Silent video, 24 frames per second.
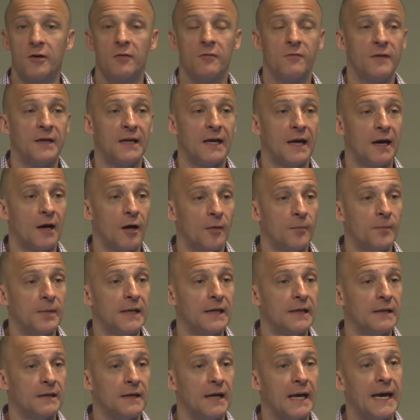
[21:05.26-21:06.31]
of the, are
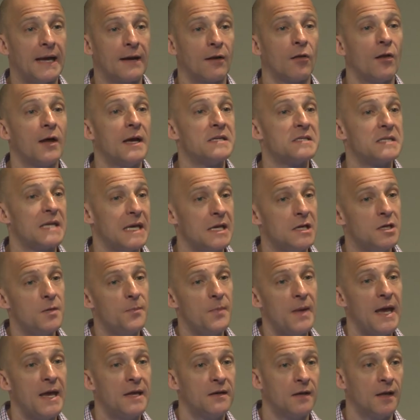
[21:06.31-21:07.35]
being analyzed
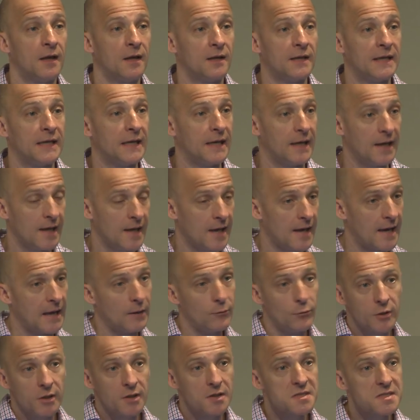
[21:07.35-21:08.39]
independently, and
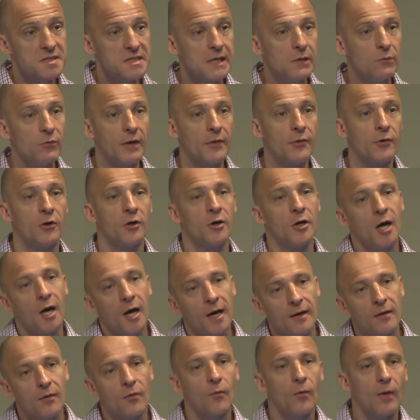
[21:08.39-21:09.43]
we're gonna see whether or
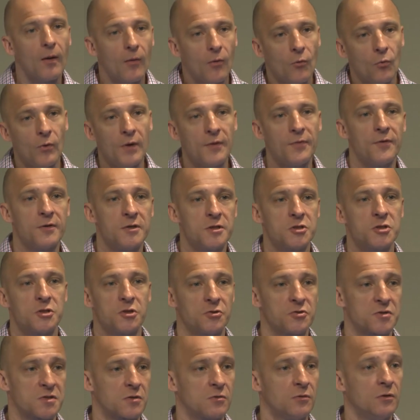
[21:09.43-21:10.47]
not with
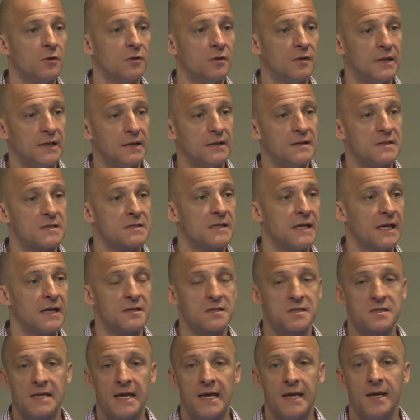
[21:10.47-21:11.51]
additional scrutiny, these data
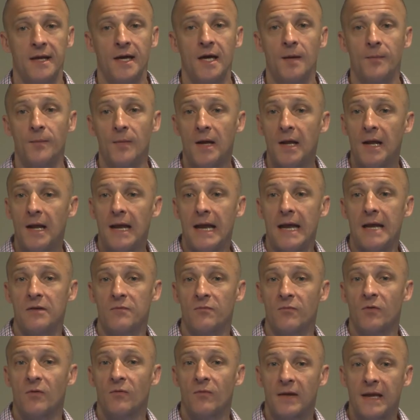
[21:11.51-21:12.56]
stand up
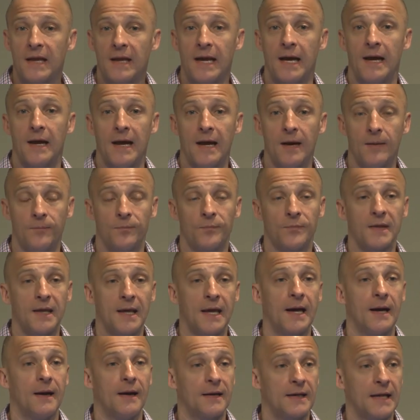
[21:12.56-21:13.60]
and um,
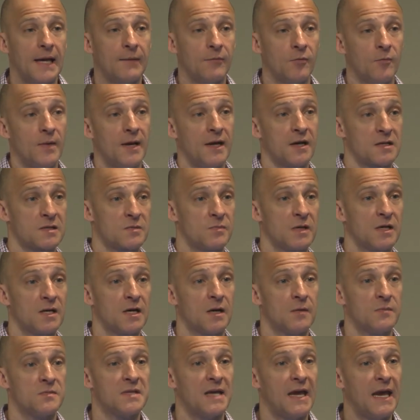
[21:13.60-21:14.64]
Cabometyx
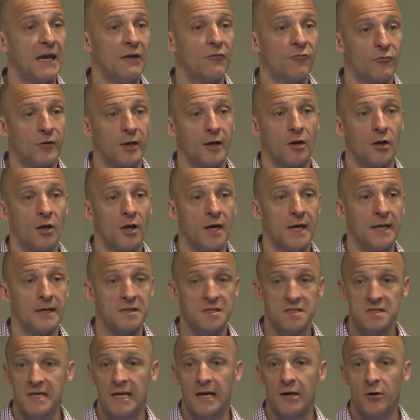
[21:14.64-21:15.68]
becomes a frontline
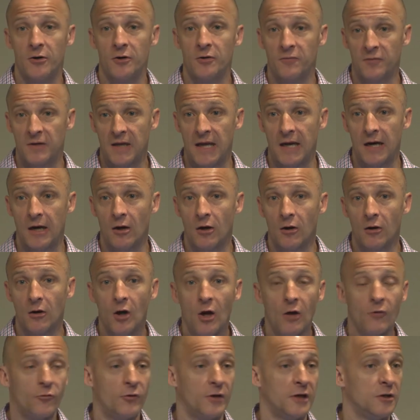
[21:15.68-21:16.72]
standard of care
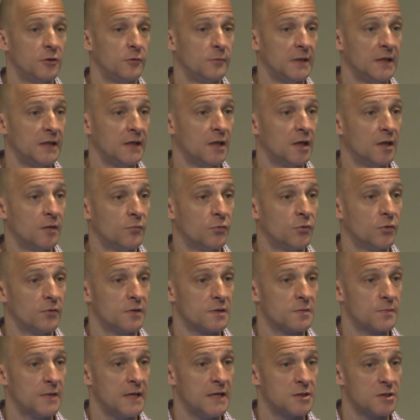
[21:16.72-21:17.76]
for intermediate and
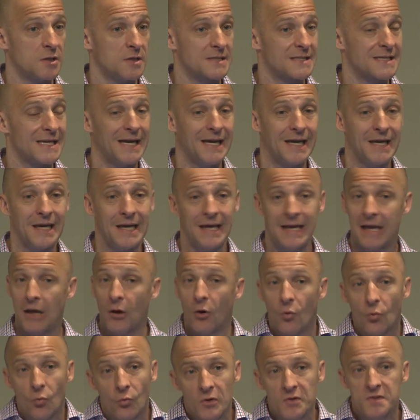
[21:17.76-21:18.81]
poor-risk patients.
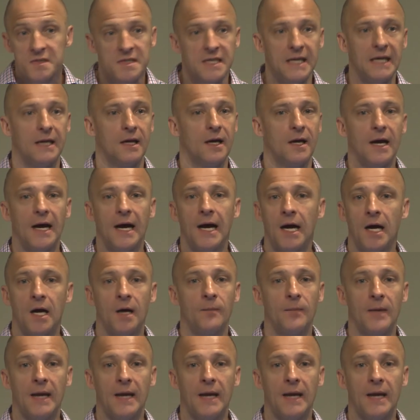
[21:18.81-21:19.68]
We'll see, um,